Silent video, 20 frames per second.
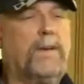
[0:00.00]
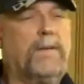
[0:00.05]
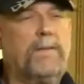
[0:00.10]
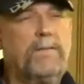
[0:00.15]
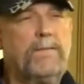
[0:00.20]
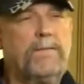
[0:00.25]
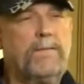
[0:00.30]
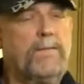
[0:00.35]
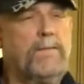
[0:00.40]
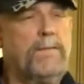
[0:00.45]

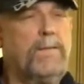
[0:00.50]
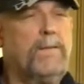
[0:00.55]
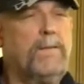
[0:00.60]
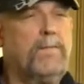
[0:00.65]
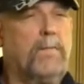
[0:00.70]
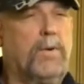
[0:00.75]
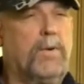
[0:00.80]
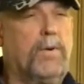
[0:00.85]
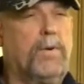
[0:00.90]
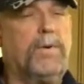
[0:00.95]
man
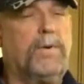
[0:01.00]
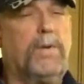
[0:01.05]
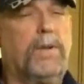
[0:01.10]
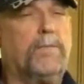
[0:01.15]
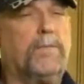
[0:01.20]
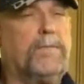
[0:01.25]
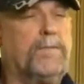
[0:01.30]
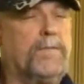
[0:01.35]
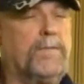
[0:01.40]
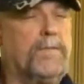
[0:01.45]
put in
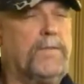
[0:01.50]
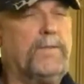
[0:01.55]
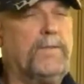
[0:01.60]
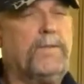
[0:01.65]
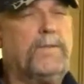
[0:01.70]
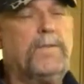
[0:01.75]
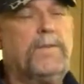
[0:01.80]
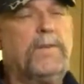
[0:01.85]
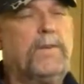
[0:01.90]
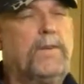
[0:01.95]
that
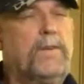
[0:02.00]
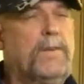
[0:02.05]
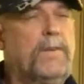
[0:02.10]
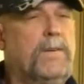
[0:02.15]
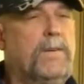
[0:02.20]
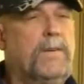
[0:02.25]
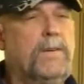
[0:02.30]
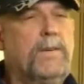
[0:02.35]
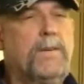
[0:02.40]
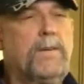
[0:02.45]
position.
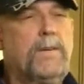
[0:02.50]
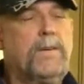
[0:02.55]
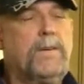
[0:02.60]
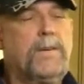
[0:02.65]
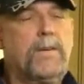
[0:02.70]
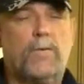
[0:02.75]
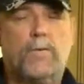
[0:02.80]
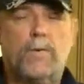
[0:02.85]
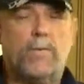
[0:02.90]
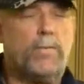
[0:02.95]

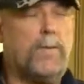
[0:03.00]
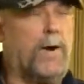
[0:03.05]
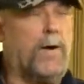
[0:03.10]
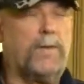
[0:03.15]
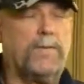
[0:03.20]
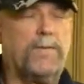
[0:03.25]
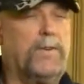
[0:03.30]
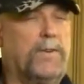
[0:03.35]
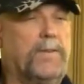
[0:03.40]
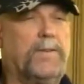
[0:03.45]
Career
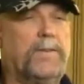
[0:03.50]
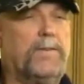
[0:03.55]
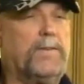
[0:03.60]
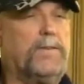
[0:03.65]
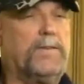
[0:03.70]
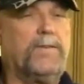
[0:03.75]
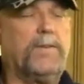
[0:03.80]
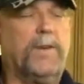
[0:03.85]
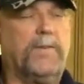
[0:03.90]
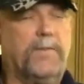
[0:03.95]

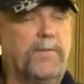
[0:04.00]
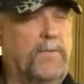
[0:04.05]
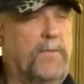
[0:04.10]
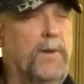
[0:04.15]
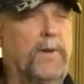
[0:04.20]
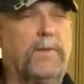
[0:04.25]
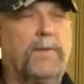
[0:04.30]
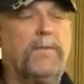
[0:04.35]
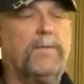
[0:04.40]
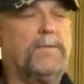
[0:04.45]
politicians have
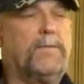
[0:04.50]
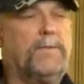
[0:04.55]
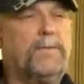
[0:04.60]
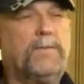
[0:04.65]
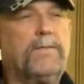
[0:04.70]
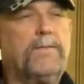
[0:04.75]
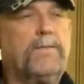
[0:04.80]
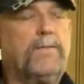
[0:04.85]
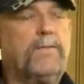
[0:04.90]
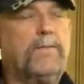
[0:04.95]
failed us
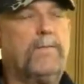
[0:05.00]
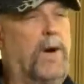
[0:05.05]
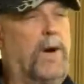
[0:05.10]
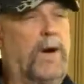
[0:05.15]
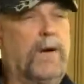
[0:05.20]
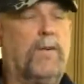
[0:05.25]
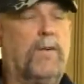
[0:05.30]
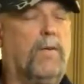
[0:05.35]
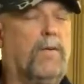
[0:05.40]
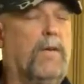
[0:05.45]

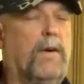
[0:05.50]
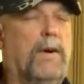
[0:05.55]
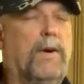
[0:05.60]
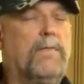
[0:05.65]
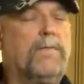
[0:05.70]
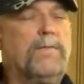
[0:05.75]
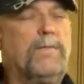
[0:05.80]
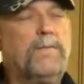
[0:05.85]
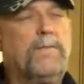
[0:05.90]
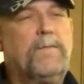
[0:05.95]
my whole
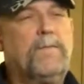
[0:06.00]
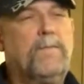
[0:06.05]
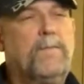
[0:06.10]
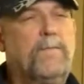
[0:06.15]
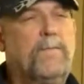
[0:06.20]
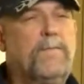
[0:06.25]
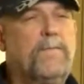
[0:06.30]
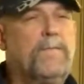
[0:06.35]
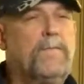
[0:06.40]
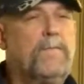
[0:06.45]
life.
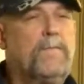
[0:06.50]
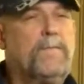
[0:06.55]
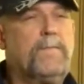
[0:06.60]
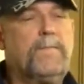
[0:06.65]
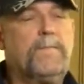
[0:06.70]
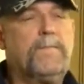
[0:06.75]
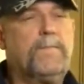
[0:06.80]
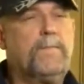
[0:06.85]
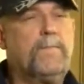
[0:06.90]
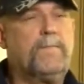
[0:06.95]

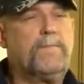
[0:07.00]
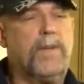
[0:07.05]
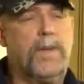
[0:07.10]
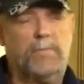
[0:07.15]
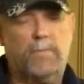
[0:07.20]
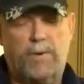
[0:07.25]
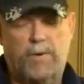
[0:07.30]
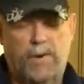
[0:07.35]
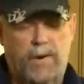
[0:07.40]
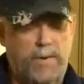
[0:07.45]

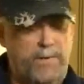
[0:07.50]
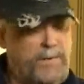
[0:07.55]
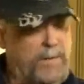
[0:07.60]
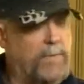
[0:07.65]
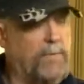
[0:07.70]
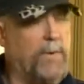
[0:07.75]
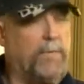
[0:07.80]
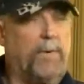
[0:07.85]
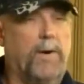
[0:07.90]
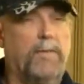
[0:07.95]

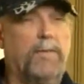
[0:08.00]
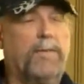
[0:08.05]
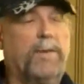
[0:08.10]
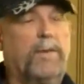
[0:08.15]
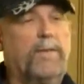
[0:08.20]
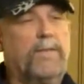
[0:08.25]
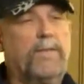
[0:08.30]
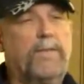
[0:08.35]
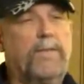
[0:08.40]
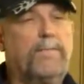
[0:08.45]
Democrats and
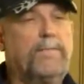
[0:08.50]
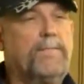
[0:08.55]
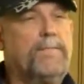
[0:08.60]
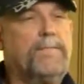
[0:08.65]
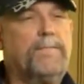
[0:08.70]
Republicans.